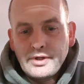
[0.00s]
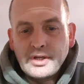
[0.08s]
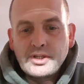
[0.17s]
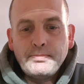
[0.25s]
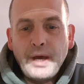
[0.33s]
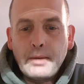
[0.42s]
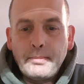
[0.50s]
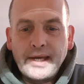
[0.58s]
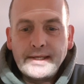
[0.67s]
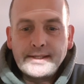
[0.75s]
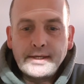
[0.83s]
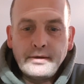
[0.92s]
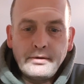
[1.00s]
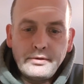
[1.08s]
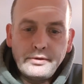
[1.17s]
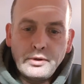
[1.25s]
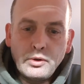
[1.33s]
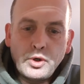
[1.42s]
smell amazing,
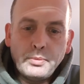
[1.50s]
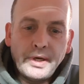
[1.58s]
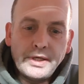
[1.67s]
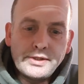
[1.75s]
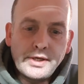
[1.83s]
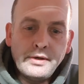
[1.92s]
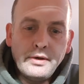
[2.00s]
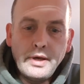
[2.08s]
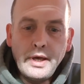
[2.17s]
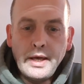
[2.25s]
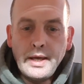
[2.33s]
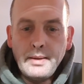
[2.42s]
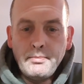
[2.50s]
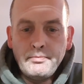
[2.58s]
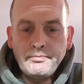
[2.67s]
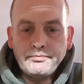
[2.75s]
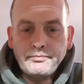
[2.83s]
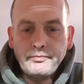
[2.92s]
they look amazing.
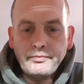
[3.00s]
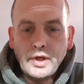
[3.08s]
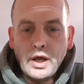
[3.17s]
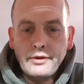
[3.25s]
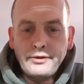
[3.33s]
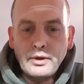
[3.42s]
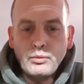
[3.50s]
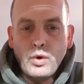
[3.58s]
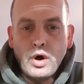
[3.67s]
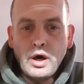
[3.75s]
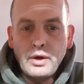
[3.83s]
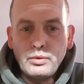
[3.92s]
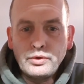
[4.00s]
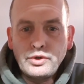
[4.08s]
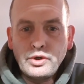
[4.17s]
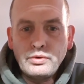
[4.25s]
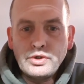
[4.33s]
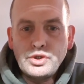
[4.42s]
I think what I would
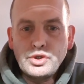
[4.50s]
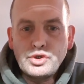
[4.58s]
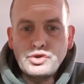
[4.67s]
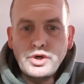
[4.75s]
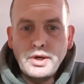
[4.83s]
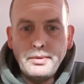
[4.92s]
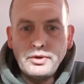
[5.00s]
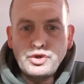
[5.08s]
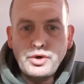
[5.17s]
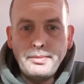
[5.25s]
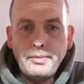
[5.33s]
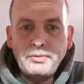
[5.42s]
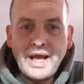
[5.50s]
do is just trim them